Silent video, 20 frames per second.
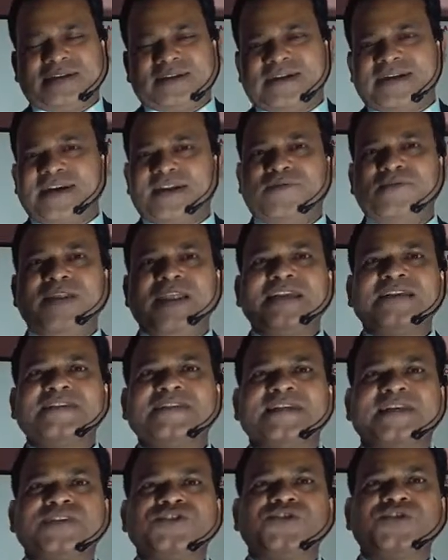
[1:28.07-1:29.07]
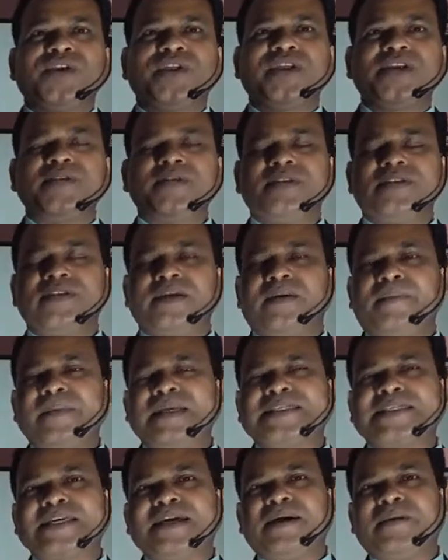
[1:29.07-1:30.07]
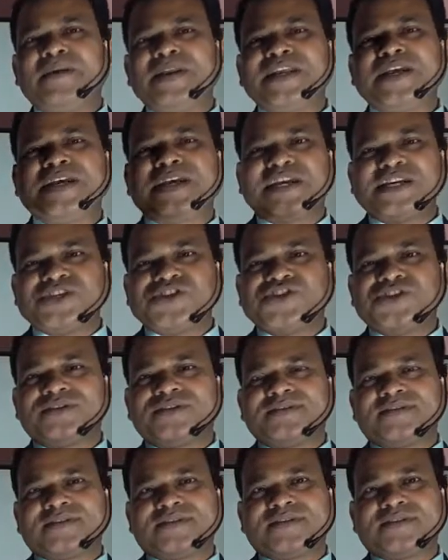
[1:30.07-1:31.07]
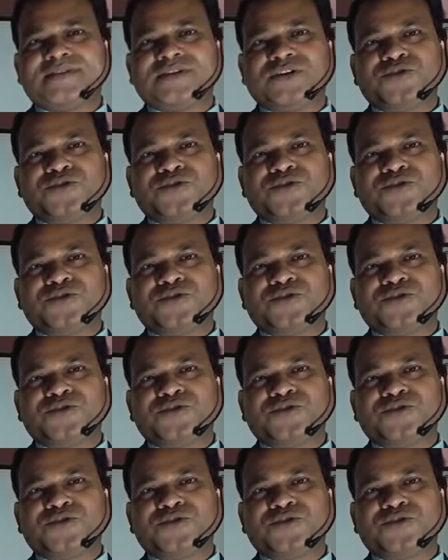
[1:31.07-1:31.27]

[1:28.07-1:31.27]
conflicts actually, miscommunications.